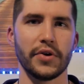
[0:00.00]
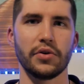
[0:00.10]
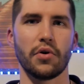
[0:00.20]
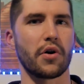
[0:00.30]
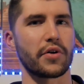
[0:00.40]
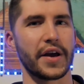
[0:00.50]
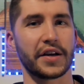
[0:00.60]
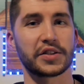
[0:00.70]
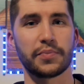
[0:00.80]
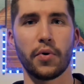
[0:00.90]
video or
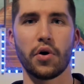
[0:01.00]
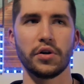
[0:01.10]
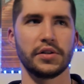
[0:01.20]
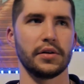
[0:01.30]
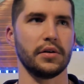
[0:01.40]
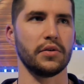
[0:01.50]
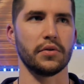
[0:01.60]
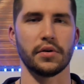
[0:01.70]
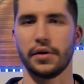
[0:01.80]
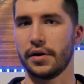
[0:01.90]
export you,
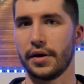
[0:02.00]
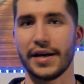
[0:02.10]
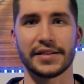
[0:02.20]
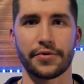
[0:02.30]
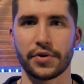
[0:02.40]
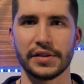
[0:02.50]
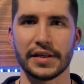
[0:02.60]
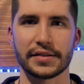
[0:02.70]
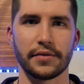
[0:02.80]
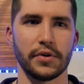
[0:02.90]
uh, as a
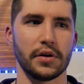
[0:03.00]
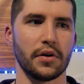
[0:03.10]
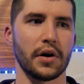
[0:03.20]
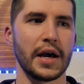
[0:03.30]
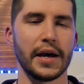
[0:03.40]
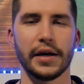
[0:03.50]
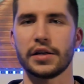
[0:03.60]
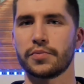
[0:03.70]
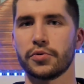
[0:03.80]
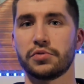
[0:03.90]
360 video,
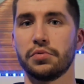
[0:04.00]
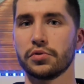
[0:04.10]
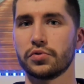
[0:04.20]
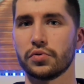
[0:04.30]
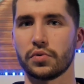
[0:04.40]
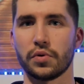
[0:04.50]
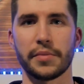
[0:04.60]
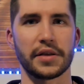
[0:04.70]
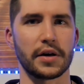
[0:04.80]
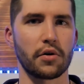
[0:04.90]
it is possible to
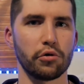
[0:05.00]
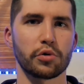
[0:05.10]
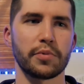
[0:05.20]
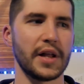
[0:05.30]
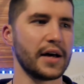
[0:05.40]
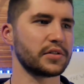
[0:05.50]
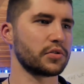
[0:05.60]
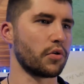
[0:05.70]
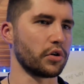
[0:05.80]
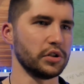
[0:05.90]
make the color
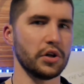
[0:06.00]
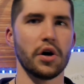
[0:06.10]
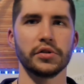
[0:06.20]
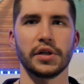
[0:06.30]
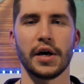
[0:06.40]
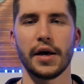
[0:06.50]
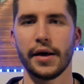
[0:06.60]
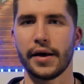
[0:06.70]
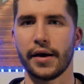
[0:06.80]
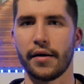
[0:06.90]
plus or not,
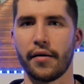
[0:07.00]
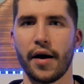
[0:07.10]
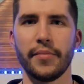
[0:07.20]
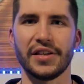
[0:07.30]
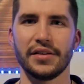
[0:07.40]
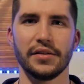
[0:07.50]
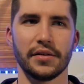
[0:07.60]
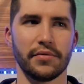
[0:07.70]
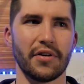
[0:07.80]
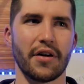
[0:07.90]
uh, I mean,
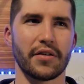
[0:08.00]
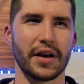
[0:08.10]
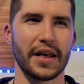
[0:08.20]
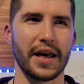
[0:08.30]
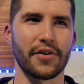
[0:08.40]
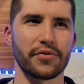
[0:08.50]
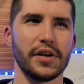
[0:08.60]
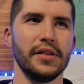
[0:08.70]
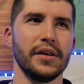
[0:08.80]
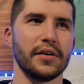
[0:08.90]
uh, there are a
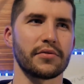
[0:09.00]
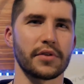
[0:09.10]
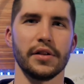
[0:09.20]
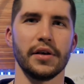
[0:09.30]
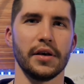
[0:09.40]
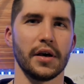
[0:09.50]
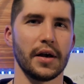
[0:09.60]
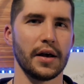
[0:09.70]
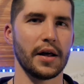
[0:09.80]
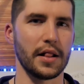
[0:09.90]
really, really
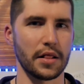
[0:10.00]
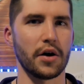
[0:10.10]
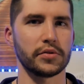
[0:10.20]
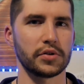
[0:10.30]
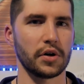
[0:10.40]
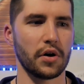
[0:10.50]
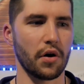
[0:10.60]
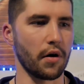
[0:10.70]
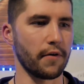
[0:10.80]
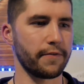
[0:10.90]
a lot
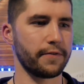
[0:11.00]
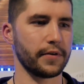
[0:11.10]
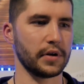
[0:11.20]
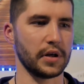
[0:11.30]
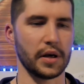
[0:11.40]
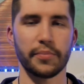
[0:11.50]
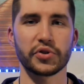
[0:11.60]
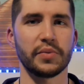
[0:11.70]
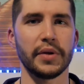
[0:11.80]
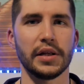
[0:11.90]
of uh,
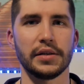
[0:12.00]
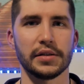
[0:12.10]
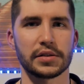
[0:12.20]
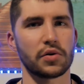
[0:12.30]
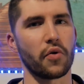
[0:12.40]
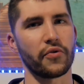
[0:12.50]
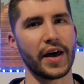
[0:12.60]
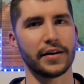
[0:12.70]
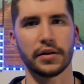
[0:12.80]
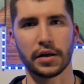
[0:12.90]
possibilities of
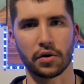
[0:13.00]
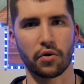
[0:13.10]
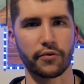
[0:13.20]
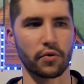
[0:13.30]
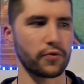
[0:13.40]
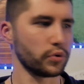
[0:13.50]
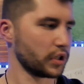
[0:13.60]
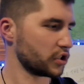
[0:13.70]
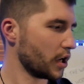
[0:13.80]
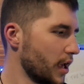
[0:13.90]
editing of your
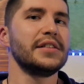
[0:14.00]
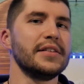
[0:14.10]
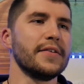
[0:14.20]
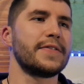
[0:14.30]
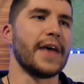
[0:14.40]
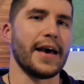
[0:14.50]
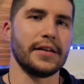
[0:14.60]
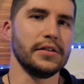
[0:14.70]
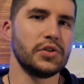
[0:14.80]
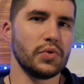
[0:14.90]
footage. It's not
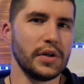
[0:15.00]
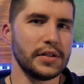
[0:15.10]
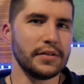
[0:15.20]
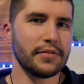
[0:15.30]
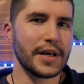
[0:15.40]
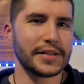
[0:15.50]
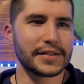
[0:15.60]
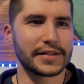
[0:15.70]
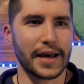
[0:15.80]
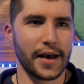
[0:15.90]
that intuitive,
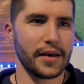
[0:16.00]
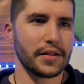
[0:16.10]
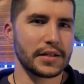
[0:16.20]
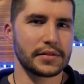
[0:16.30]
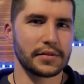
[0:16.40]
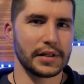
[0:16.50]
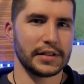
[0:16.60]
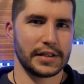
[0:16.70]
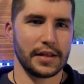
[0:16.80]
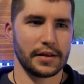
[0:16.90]
let's say. Let's
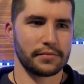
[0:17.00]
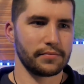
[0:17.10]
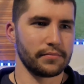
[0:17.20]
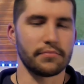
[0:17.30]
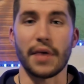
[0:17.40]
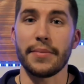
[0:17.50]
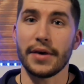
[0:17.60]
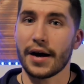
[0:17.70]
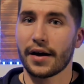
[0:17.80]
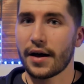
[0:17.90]
let's say that
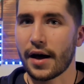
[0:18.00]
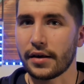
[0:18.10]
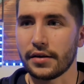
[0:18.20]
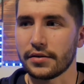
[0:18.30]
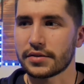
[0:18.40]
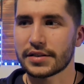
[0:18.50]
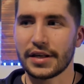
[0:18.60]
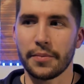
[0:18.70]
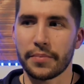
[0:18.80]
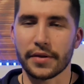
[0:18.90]
maybe I
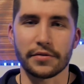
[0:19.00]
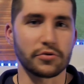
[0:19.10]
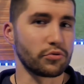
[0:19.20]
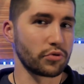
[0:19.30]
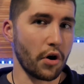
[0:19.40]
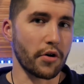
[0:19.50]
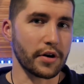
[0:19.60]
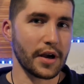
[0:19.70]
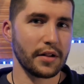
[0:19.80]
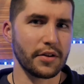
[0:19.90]
skipped the
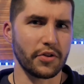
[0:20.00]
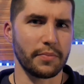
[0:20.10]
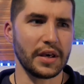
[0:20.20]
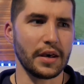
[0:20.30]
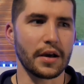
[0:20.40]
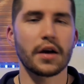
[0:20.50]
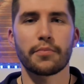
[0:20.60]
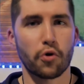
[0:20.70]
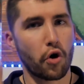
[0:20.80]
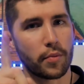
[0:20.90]
tutorial at the
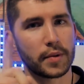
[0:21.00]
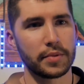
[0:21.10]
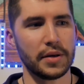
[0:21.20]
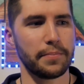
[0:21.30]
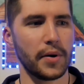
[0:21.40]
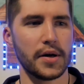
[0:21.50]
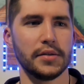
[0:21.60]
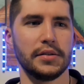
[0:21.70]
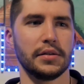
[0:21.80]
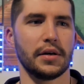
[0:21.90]
beginning, probably,
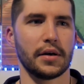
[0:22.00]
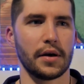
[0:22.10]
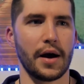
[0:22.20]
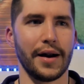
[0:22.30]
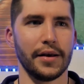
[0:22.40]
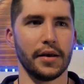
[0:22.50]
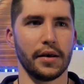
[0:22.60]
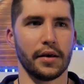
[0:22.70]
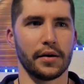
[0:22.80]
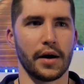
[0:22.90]
but uh,
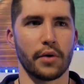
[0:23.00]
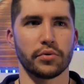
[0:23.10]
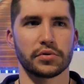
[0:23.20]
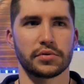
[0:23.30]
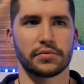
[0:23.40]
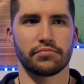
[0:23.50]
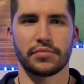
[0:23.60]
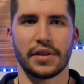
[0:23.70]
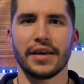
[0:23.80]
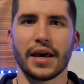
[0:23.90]
I I was
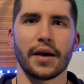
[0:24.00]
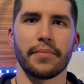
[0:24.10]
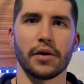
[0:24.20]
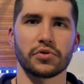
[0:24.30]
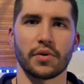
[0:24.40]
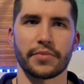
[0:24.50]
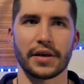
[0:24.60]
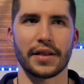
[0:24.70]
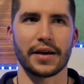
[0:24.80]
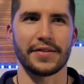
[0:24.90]
thinking about
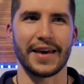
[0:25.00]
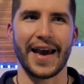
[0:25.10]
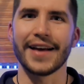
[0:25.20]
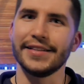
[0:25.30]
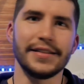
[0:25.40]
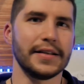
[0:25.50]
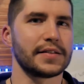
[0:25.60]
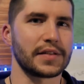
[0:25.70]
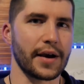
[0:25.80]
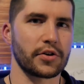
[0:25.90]
something like the
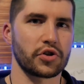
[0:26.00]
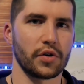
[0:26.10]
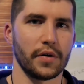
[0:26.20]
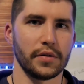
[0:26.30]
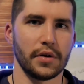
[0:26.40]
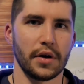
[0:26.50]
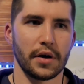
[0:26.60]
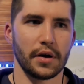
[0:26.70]
editing section